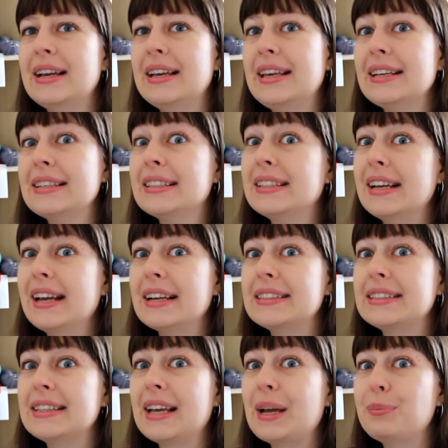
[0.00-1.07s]
Yesterday I
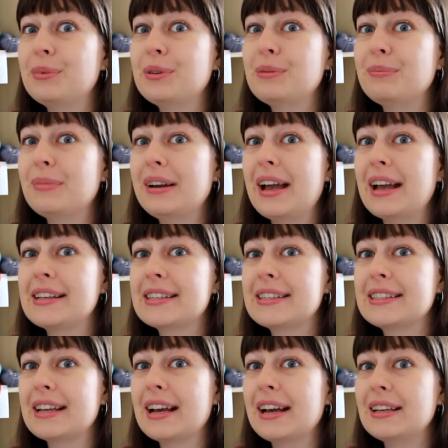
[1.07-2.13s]
skipped my
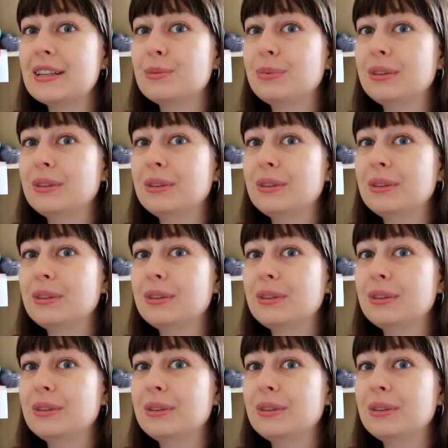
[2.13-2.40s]
exercise